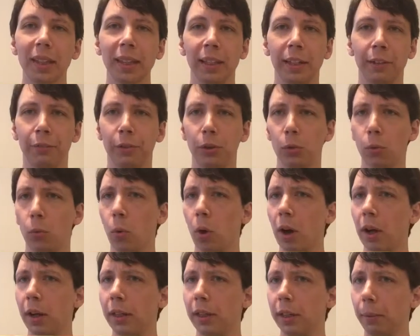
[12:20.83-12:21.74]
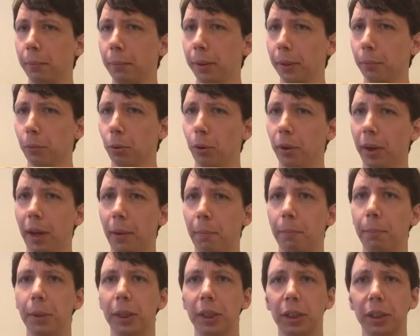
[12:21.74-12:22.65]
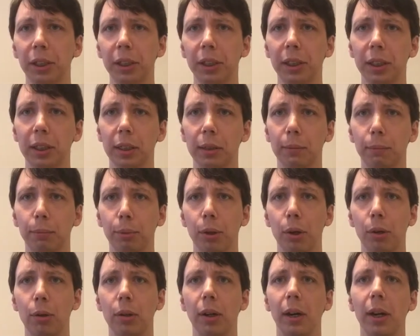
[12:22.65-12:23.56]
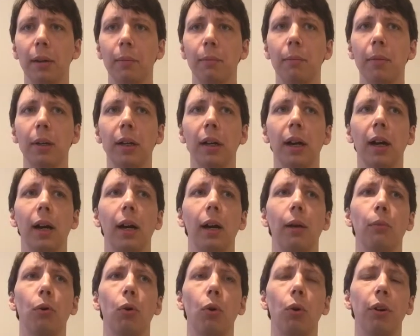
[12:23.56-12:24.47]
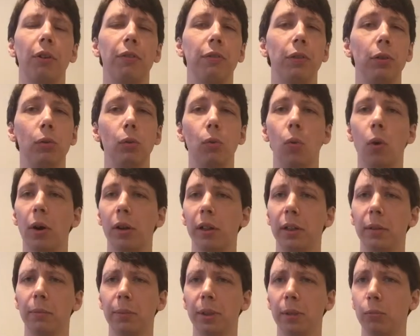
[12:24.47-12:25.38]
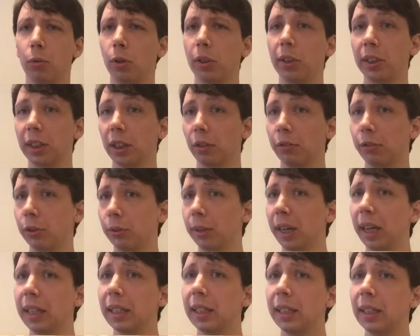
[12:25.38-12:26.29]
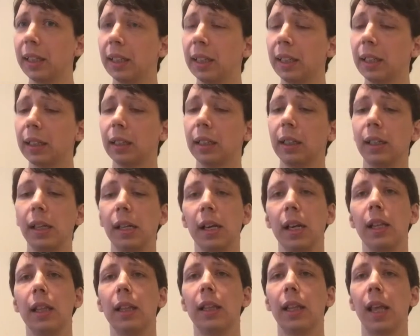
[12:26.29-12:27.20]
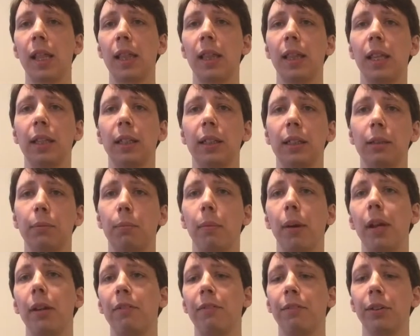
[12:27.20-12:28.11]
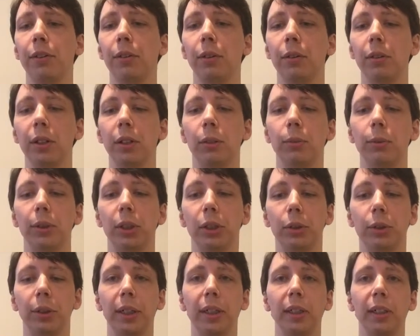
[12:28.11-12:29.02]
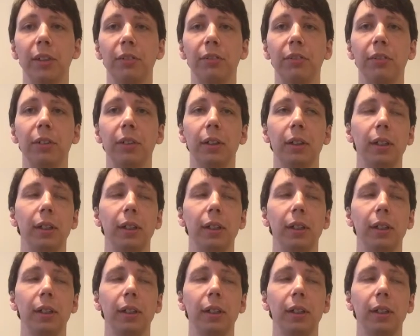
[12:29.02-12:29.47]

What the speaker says: If you want a bit more ambitious program, or if you want to be more self-directed in it, then this might feel a little restrictive.